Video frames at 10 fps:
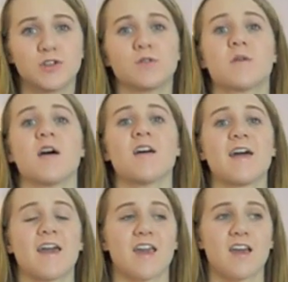to
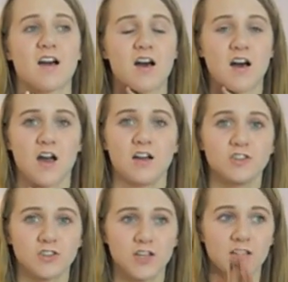a
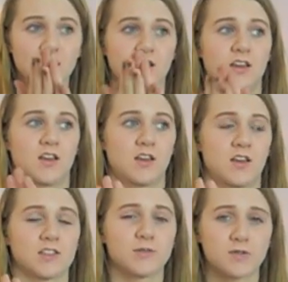hundred
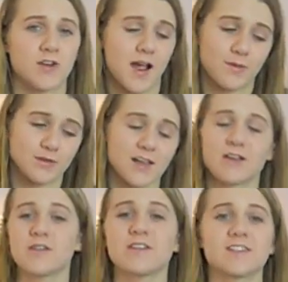subscribers, I
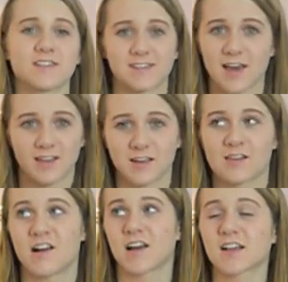know that doesn't sound like a
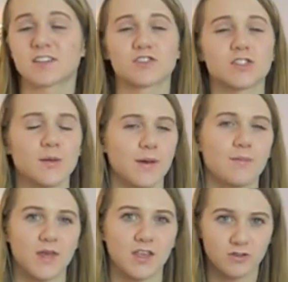lot because there's so many
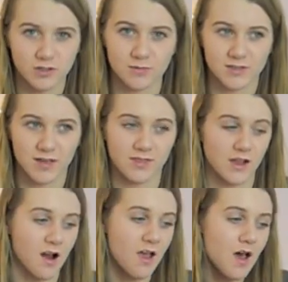big YouTubers out
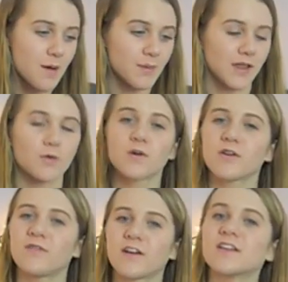there, but like we're
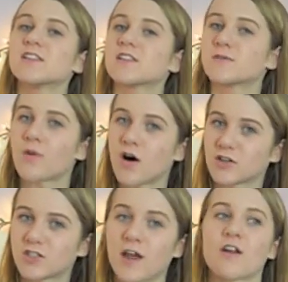a very small
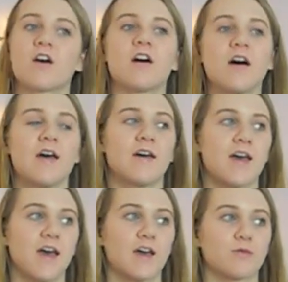channel
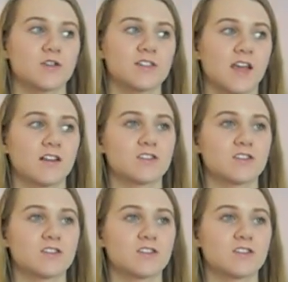and we're just getting